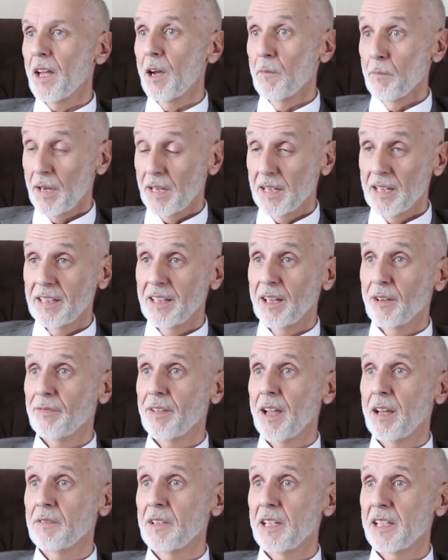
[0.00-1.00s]
Immediately, I
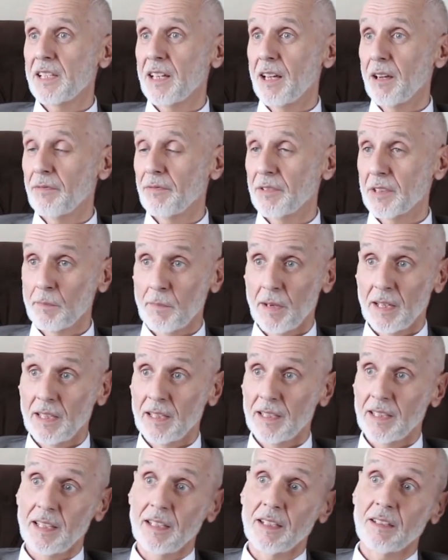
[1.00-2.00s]
found it tough and
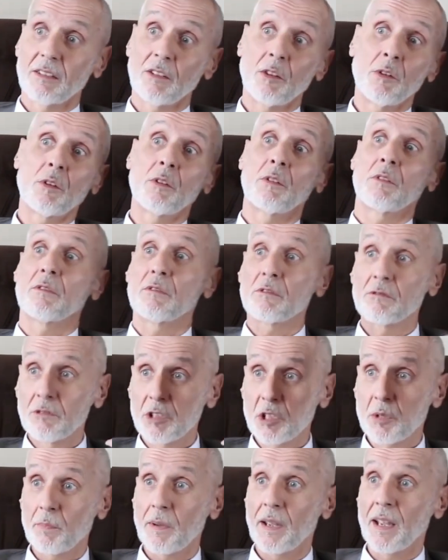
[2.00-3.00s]
immediately, oh,
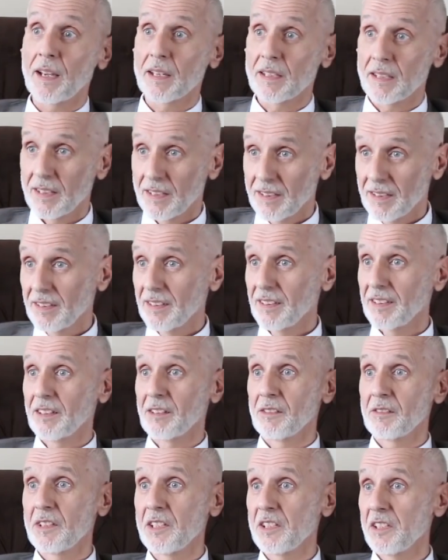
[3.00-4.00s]
respect. You
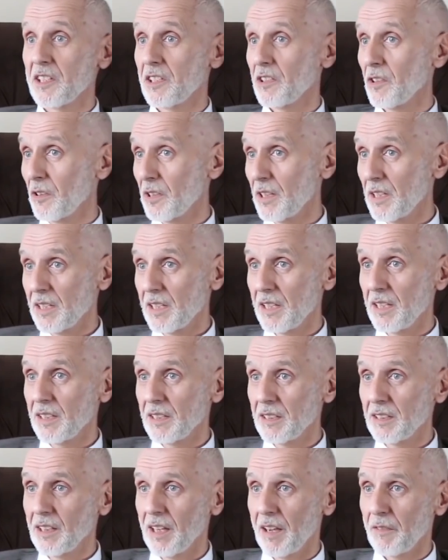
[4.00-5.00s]
know, this is not
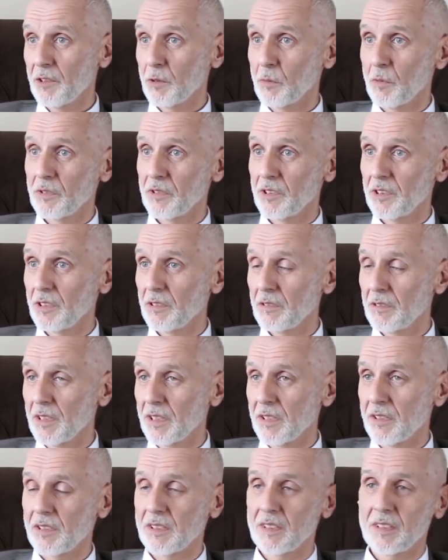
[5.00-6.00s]
easy. You have to want to do
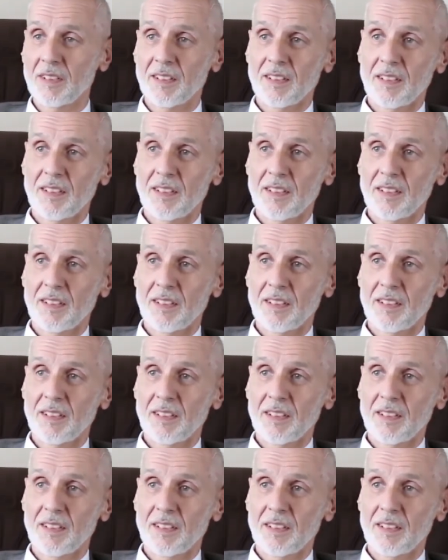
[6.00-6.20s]
this.